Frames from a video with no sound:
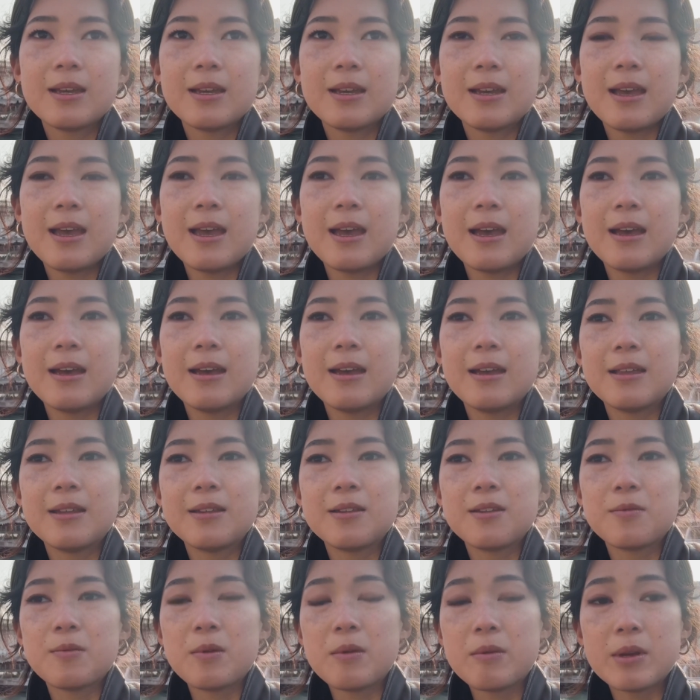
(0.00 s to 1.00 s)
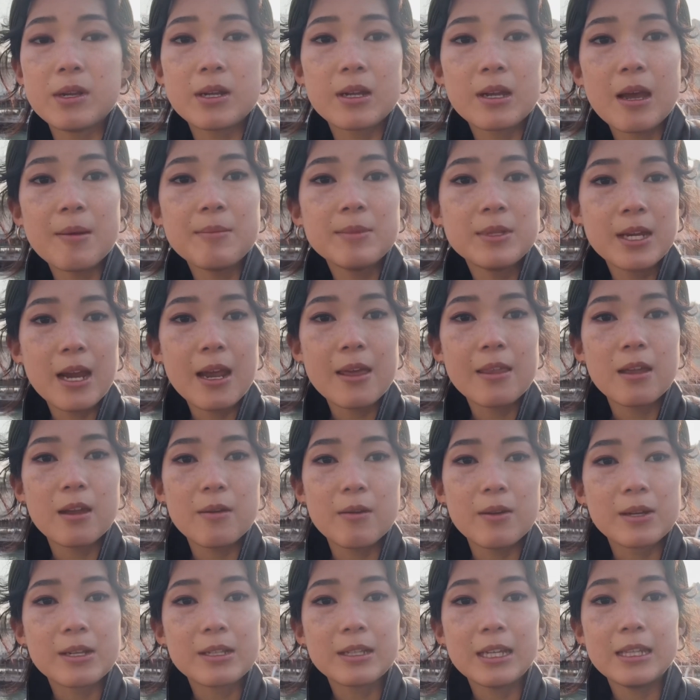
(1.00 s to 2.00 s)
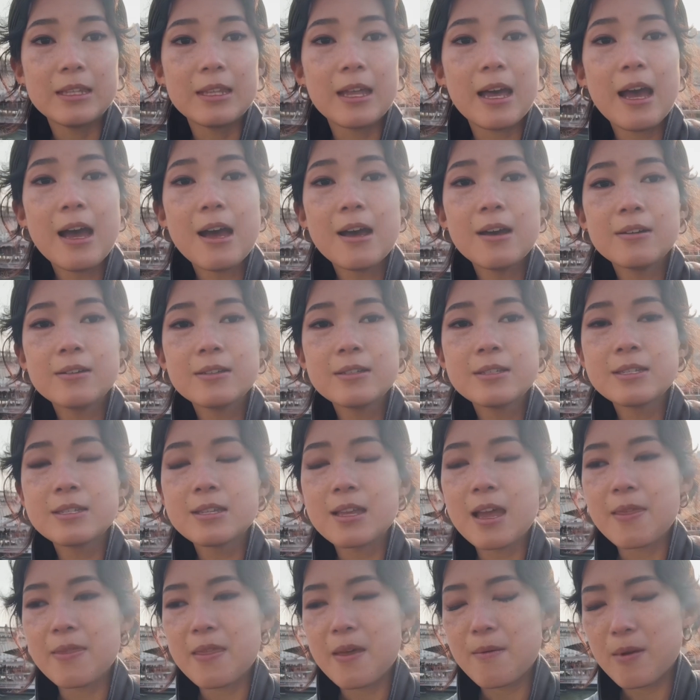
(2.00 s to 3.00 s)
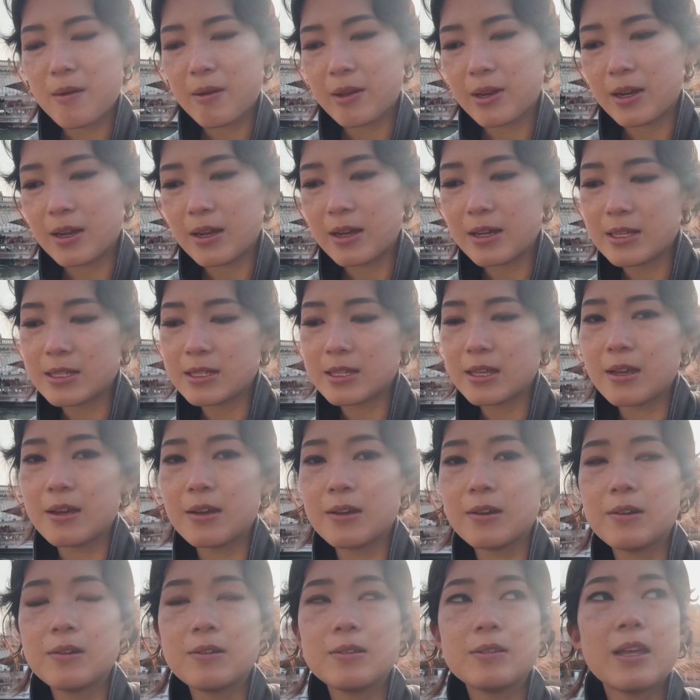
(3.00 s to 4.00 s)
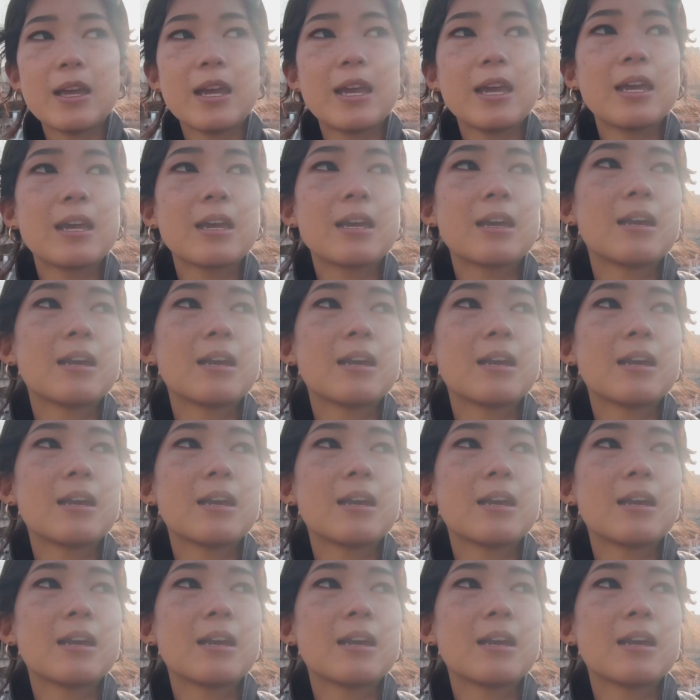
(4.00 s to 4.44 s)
And we would come together, would clean the house, and then we would also like